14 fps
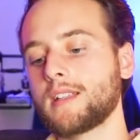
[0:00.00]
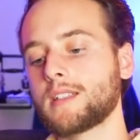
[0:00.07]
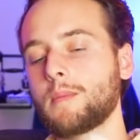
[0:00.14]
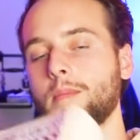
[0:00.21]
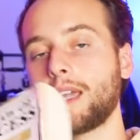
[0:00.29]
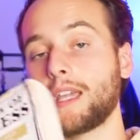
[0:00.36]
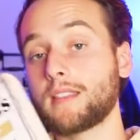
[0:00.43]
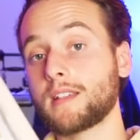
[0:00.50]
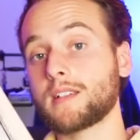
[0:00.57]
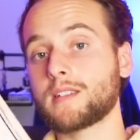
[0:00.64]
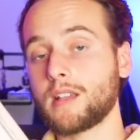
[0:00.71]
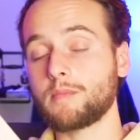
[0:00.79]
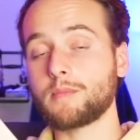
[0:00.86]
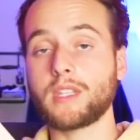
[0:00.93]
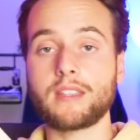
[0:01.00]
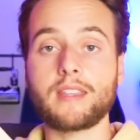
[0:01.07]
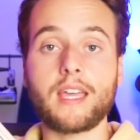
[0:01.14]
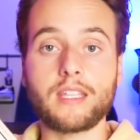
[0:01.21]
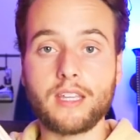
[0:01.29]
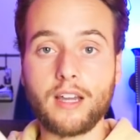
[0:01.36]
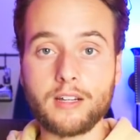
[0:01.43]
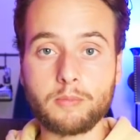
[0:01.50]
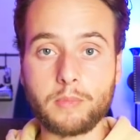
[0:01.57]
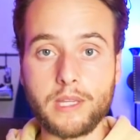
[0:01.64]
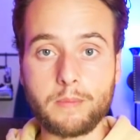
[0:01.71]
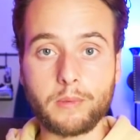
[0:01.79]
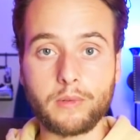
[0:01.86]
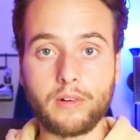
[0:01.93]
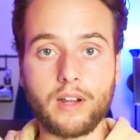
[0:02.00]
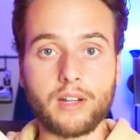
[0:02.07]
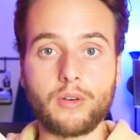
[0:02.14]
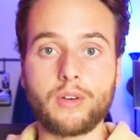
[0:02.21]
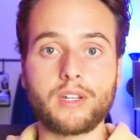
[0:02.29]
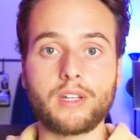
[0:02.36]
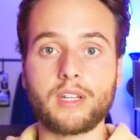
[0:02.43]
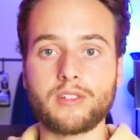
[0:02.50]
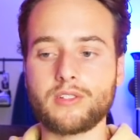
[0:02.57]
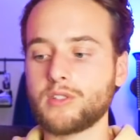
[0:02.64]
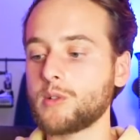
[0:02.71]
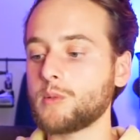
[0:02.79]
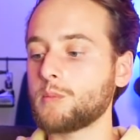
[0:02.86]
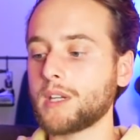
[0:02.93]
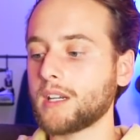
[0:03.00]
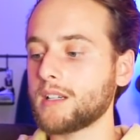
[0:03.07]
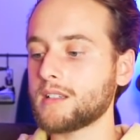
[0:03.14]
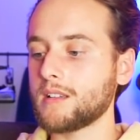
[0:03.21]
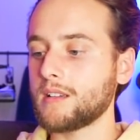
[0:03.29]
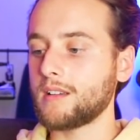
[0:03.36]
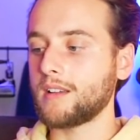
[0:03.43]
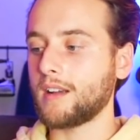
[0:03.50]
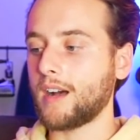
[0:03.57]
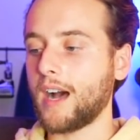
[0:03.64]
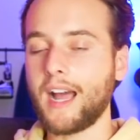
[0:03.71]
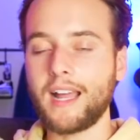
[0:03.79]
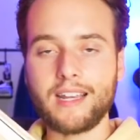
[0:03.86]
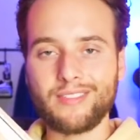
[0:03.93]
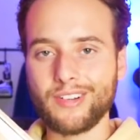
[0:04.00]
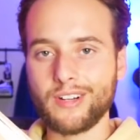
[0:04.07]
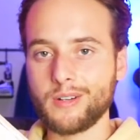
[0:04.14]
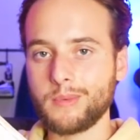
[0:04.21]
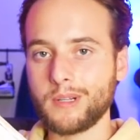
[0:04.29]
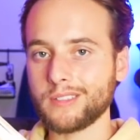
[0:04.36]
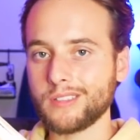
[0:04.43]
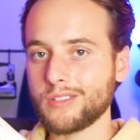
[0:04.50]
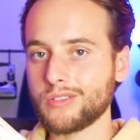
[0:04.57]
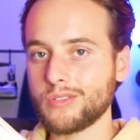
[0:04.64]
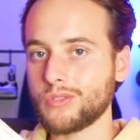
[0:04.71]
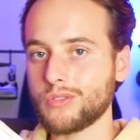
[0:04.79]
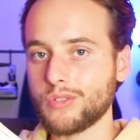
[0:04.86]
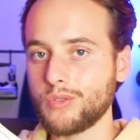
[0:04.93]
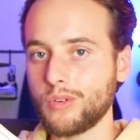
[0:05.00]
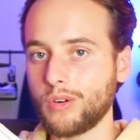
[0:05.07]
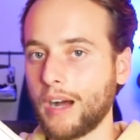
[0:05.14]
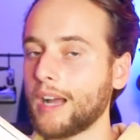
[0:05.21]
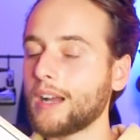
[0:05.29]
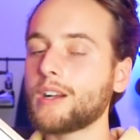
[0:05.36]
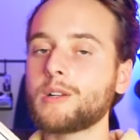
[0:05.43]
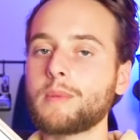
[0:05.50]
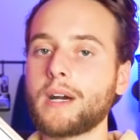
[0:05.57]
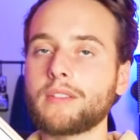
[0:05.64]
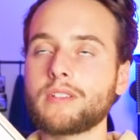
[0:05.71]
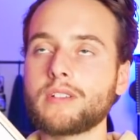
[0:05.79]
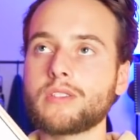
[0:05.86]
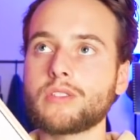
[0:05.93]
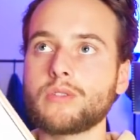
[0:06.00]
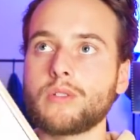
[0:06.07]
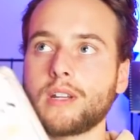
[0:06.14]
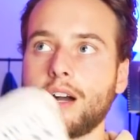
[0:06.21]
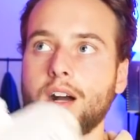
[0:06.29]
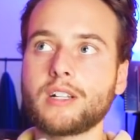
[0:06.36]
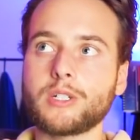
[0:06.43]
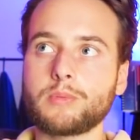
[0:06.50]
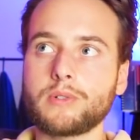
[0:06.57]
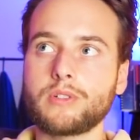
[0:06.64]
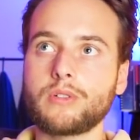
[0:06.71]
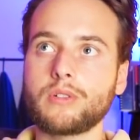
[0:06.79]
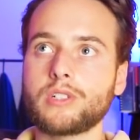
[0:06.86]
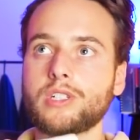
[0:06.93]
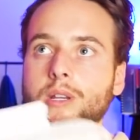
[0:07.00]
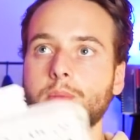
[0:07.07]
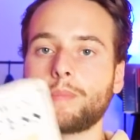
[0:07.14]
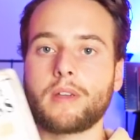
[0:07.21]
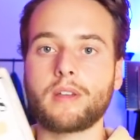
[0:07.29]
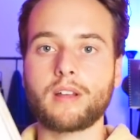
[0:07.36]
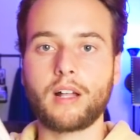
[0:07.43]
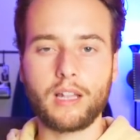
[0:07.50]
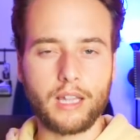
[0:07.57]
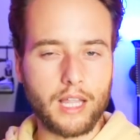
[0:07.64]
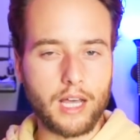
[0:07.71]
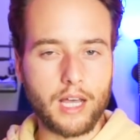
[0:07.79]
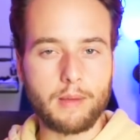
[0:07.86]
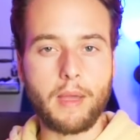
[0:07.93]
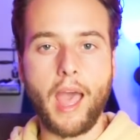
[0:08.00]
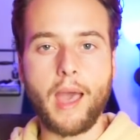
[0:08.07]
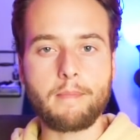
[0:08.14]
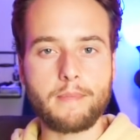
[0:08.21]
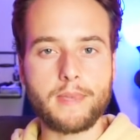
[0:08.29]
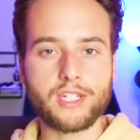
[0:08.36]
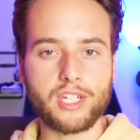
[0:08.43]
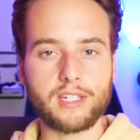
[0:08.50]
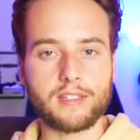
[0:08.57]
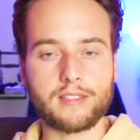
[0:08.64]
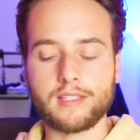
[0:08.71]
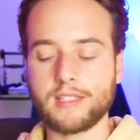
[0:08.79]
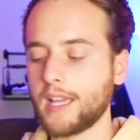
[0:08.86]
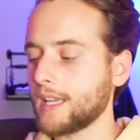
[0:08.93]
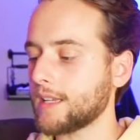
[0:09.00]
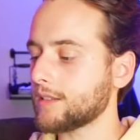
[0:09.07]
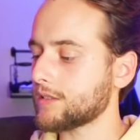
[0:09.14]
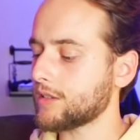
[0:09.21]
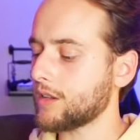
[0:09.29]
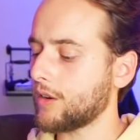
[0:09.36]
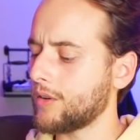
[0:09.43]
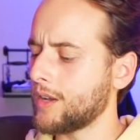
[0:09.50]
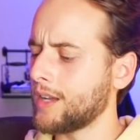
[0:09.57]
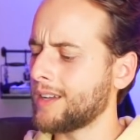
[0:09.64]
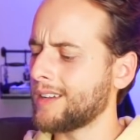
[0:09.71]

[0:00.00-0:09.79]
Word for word: to make this something that young people are going to consume because I never heard about this through school. I heard about this through an entrepreneurship club at Michigan State. So,